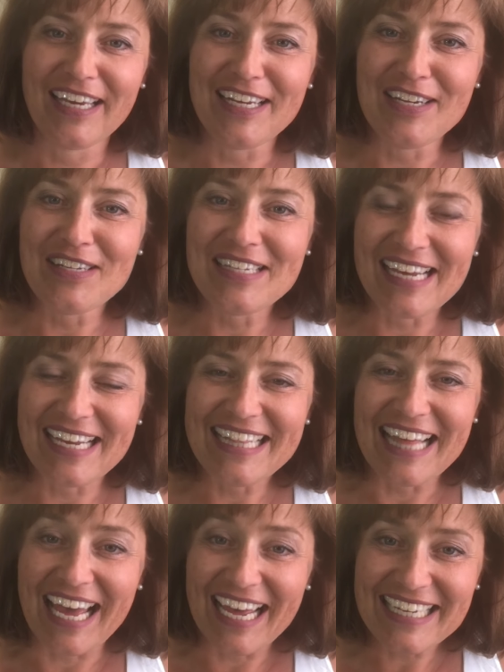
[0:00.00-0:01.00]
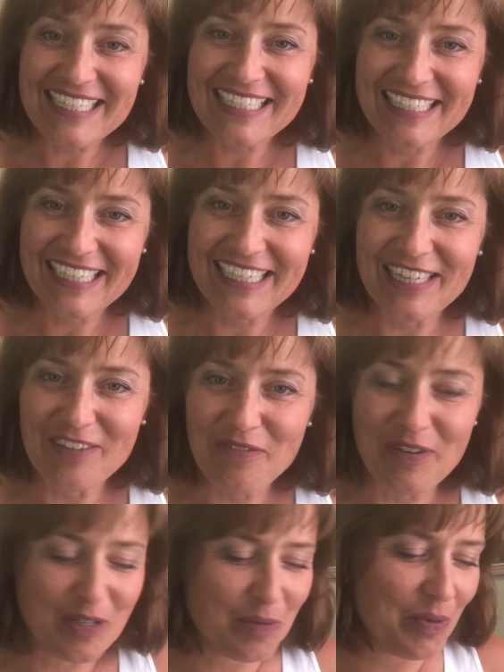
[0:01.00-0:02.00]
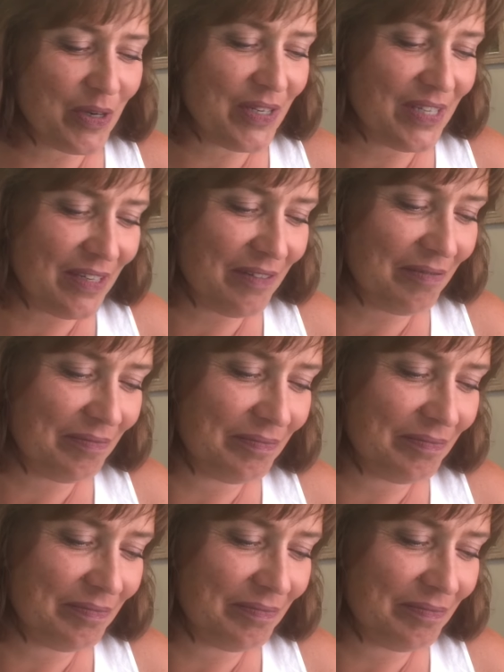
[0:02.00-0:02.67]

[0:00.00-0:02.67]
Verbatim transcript: Can you say that in the first person?